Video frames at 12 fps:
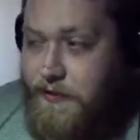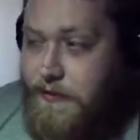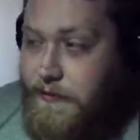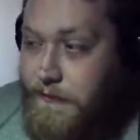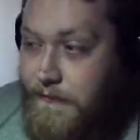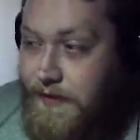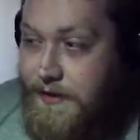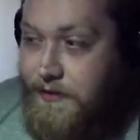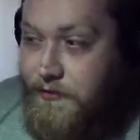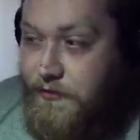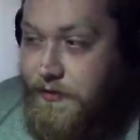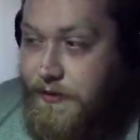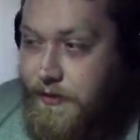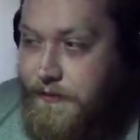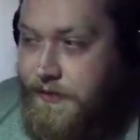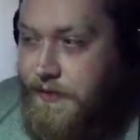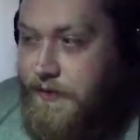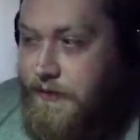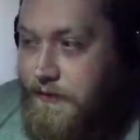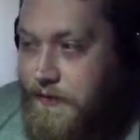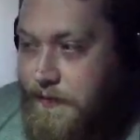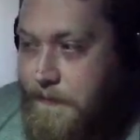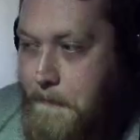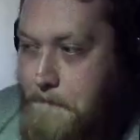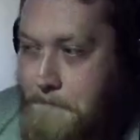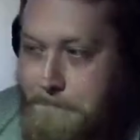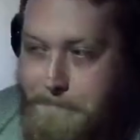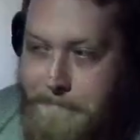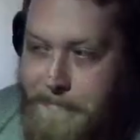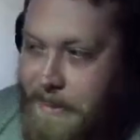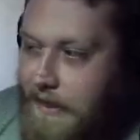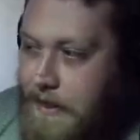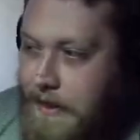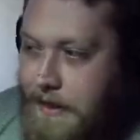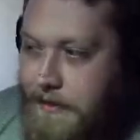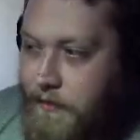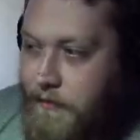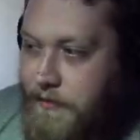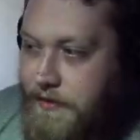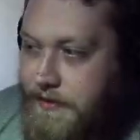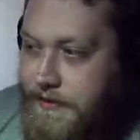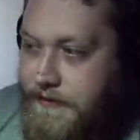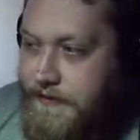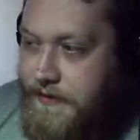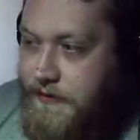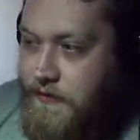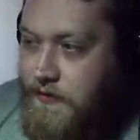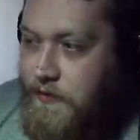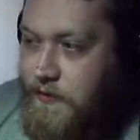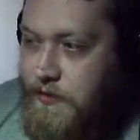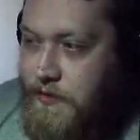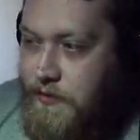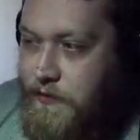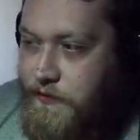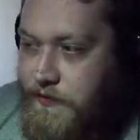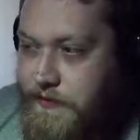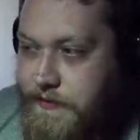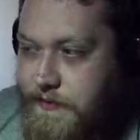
the Vanisher here because I don't really intend to use it.